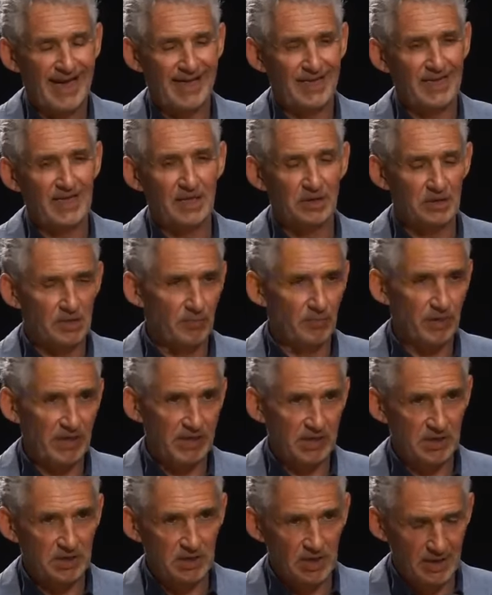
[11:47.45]
and in
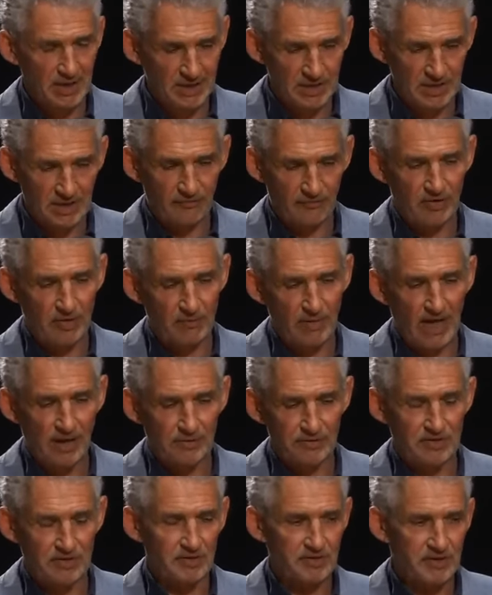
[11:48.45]
completely in different
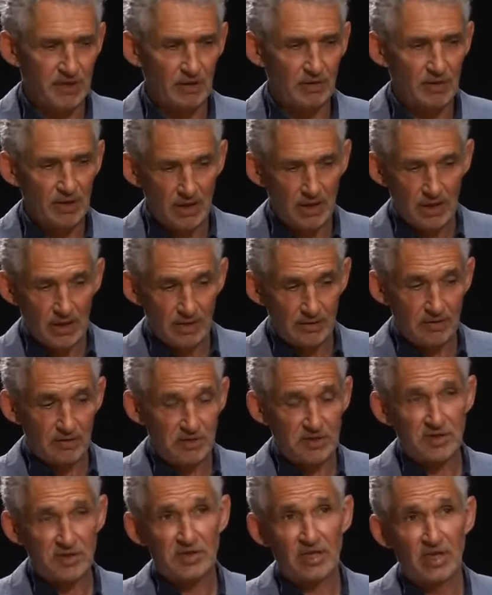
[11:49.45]
amounts and so
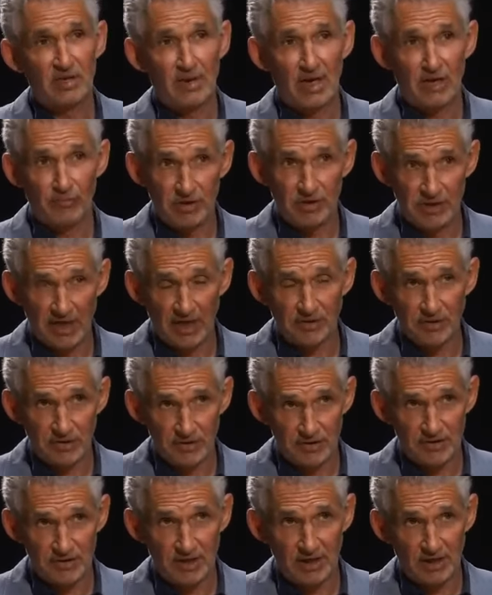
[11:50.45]
there is a certain amount of
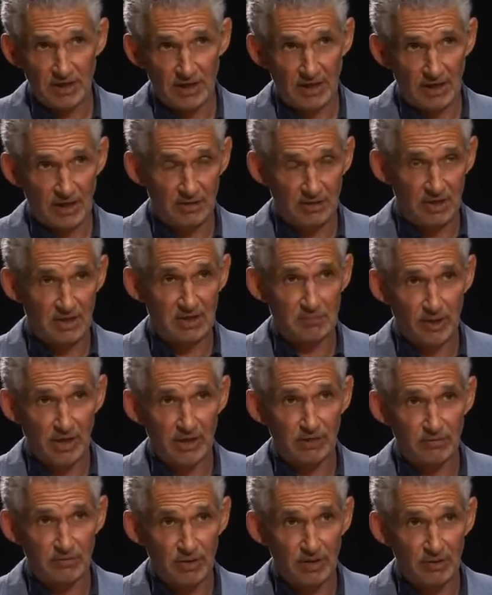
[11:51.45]
redundancy in these
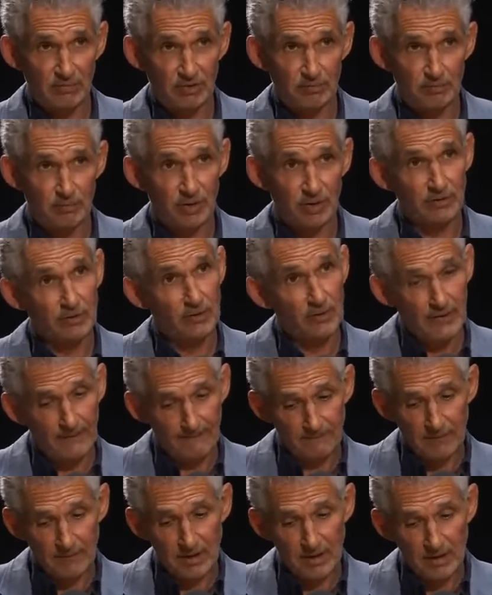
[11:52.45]
microbes but
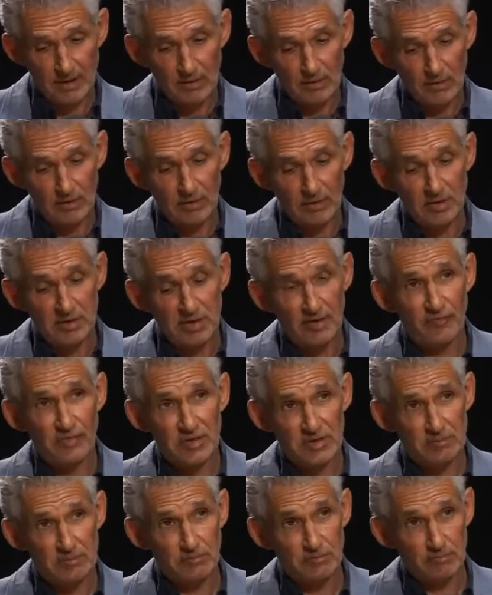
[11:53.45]
the
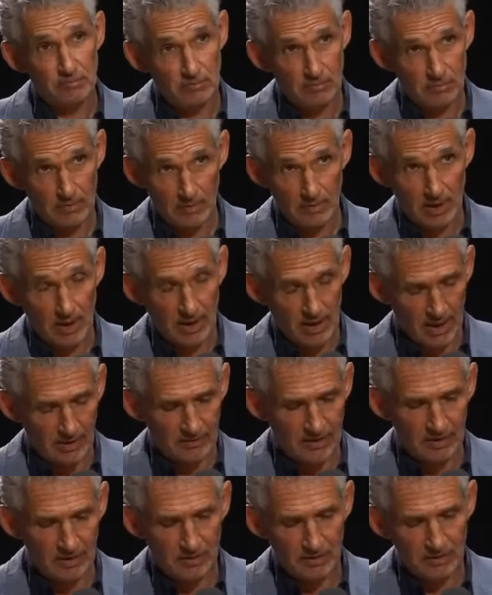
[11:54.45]
difference and
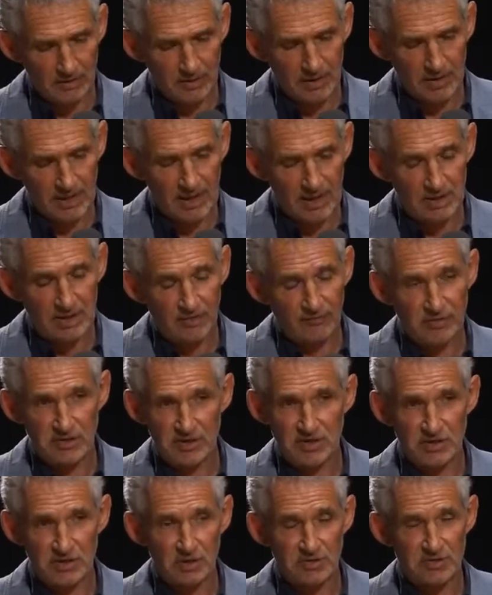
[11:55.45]
I think that the key
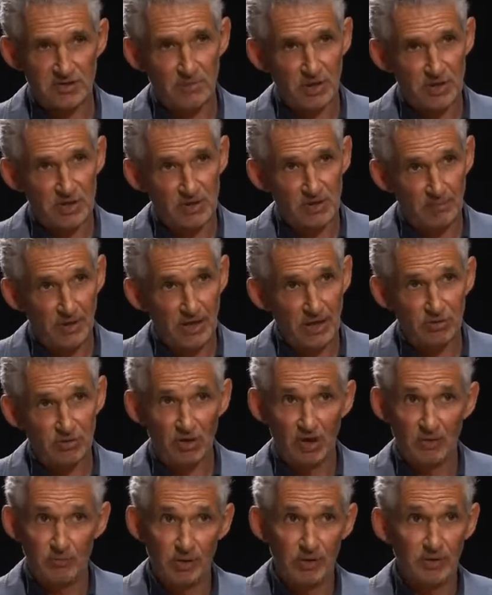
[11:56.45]
difference is not so much the
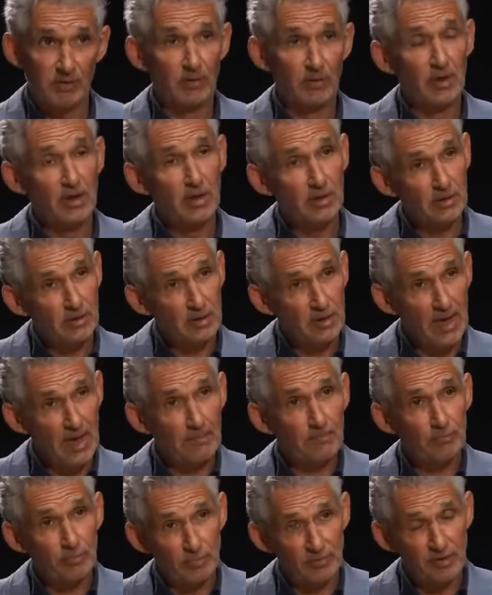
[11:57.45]
microbe, but
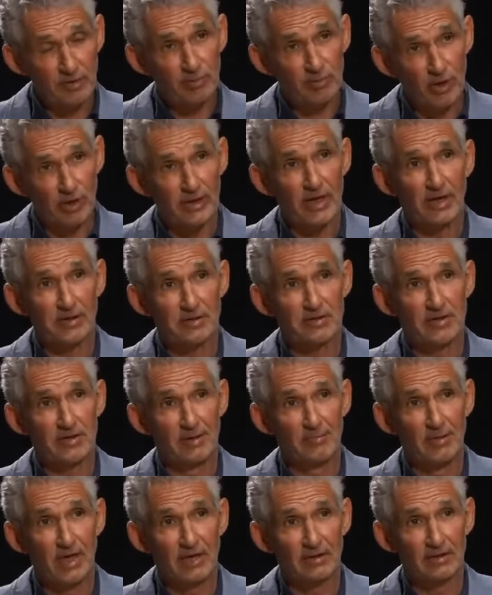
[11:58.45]
their, the products
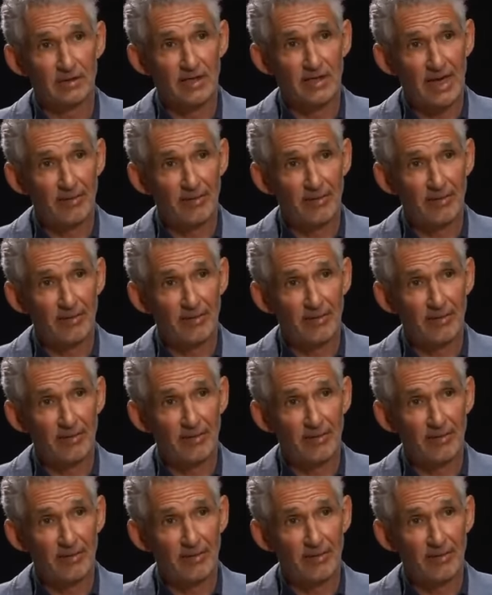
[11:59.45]
they make, the